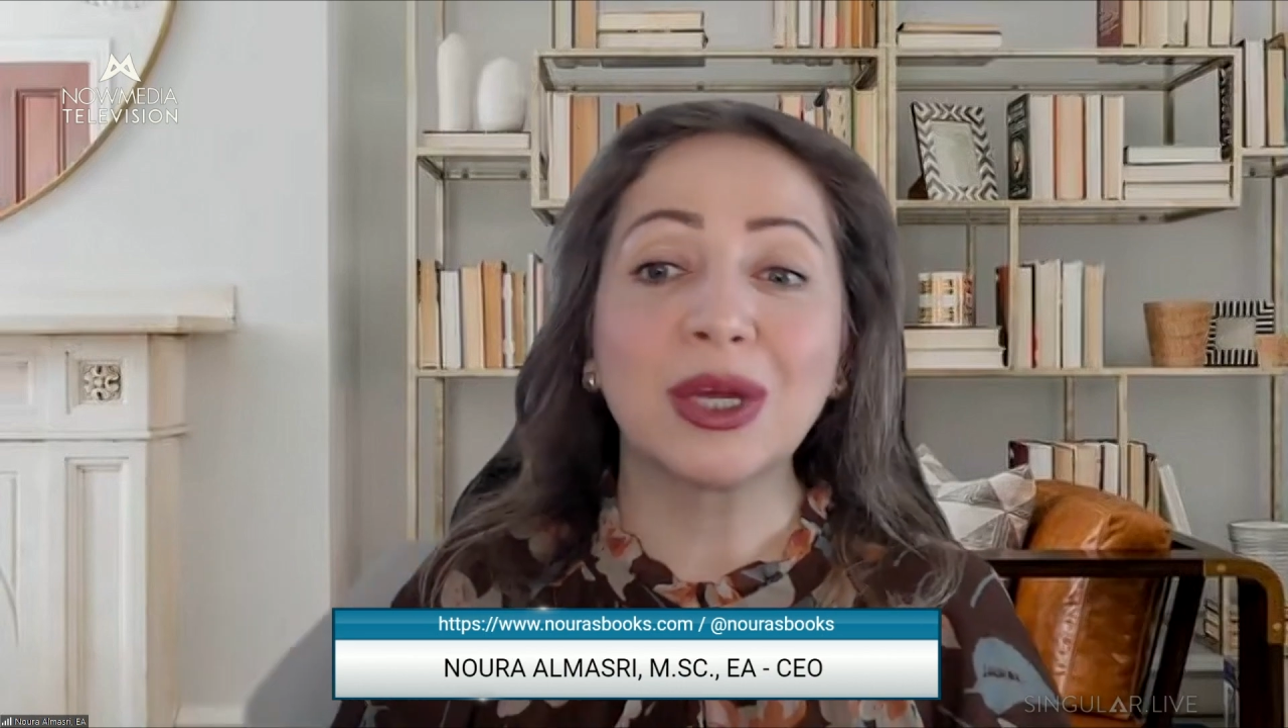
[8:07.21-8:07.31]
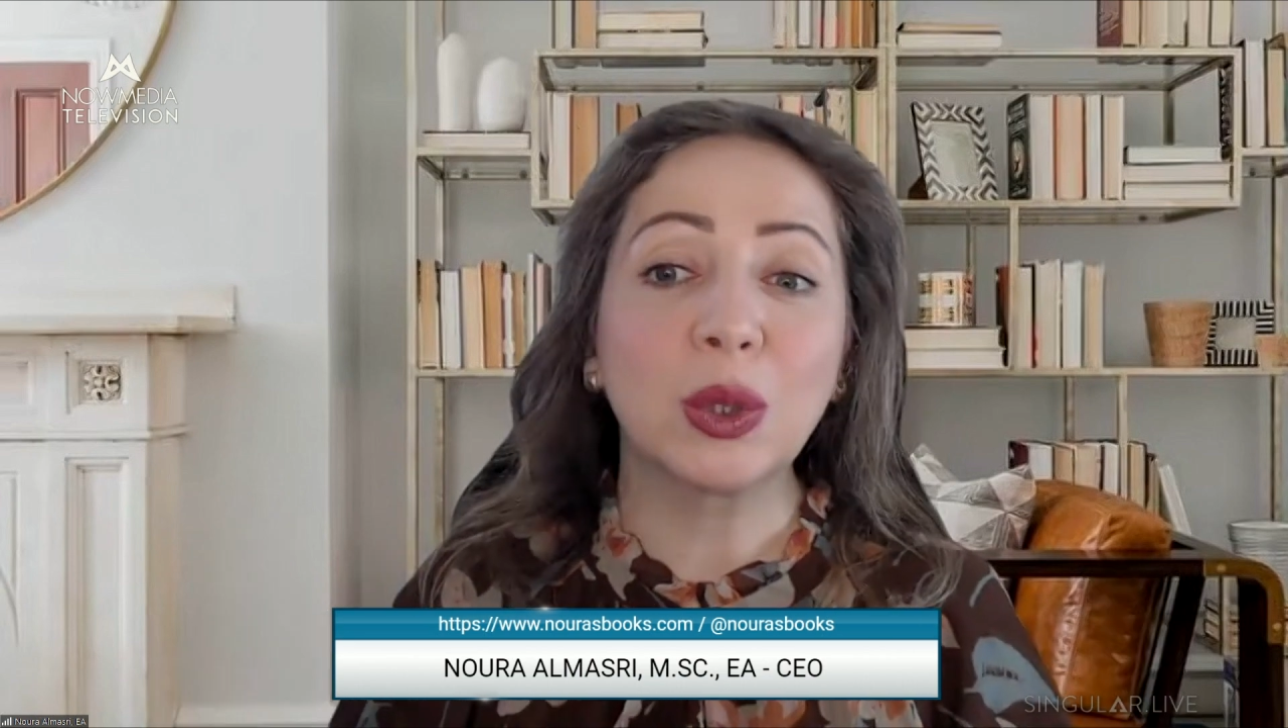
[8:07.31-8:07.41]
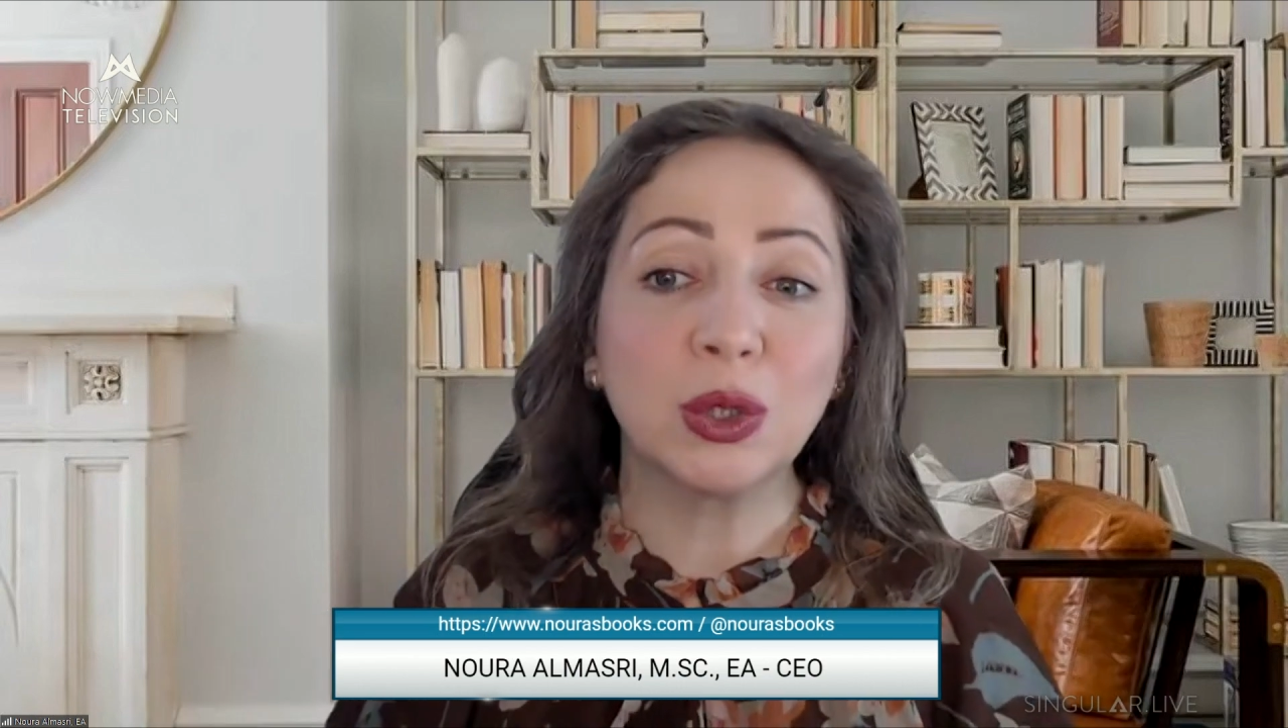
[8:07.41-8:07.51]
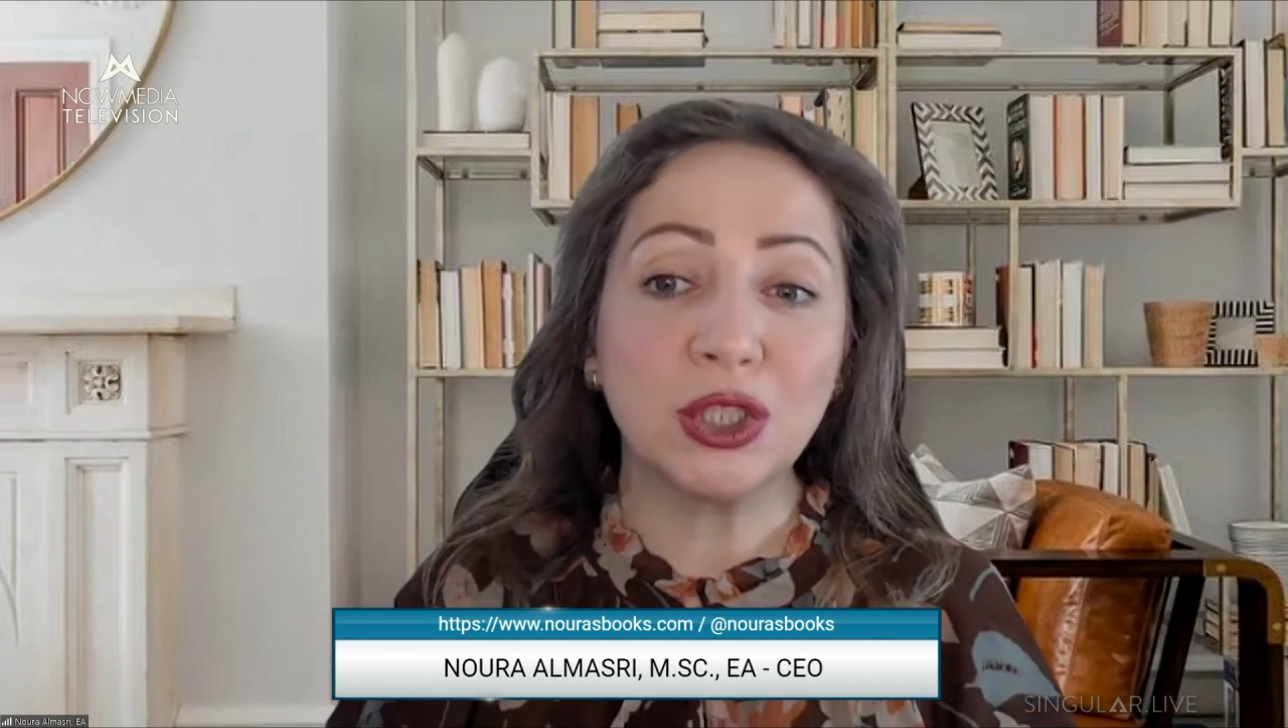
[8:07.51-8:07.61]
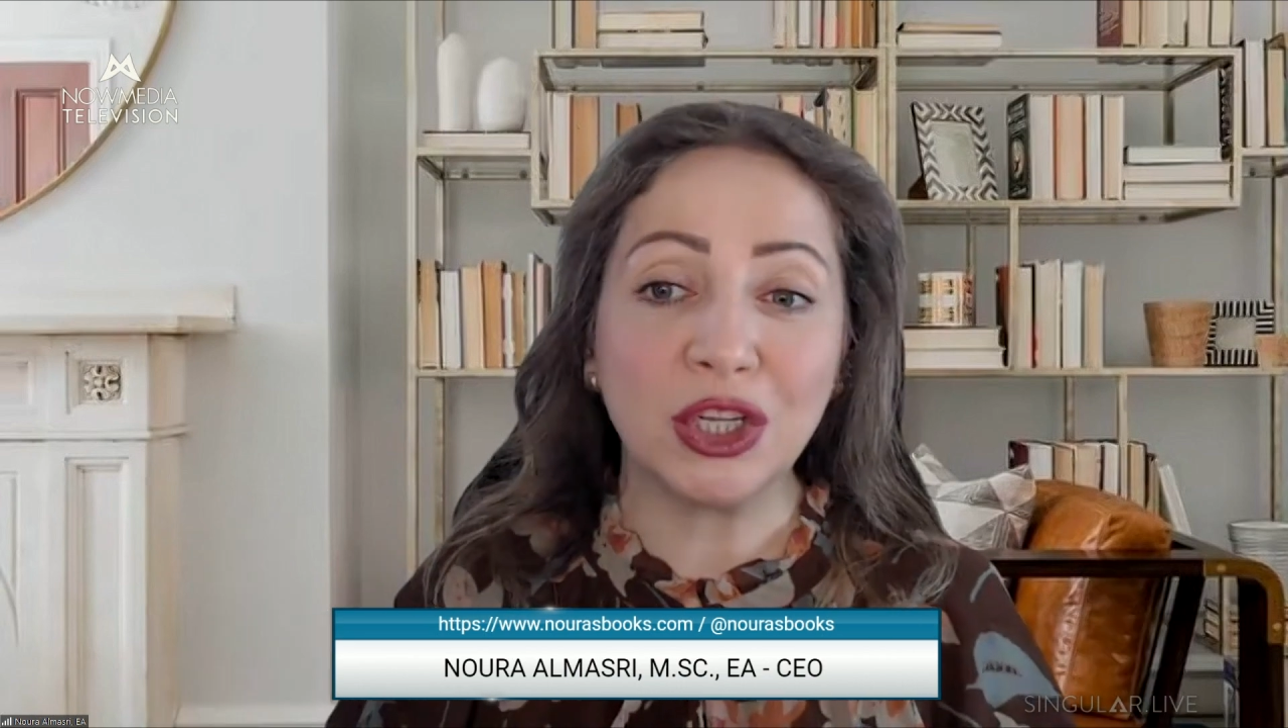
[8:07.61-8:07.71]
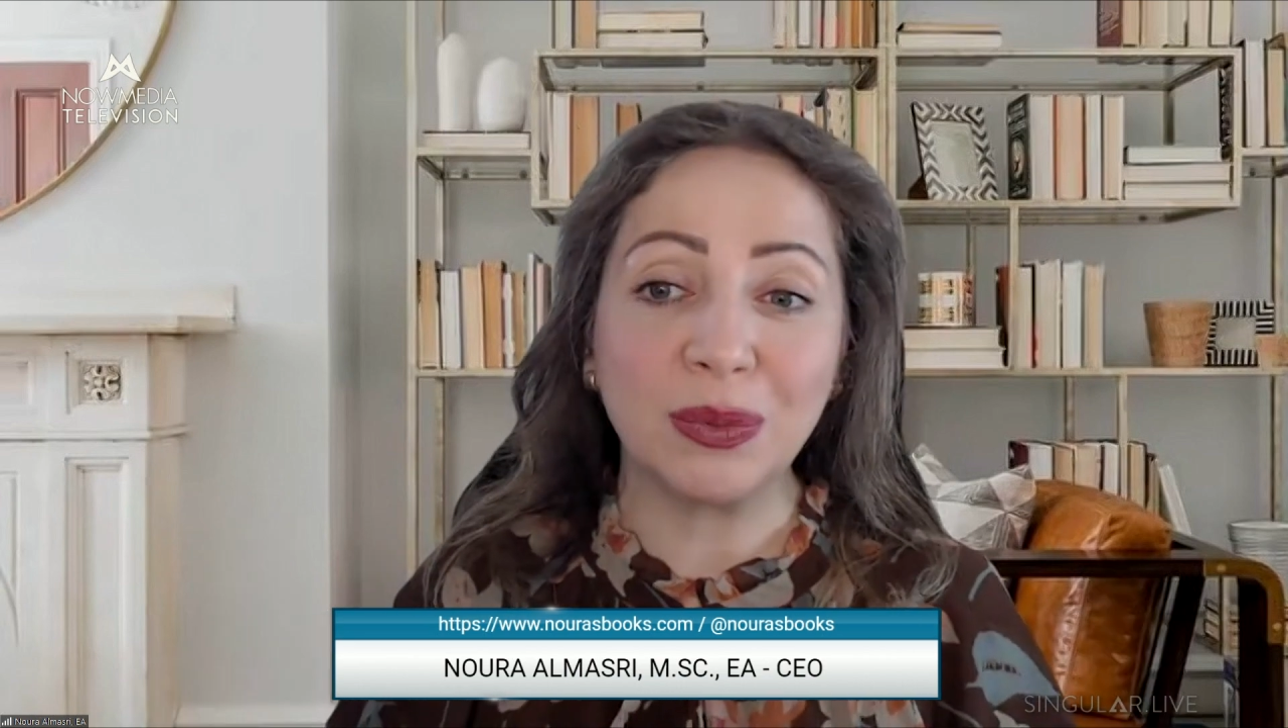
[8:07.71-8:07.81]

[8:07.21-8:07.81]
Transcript: coaching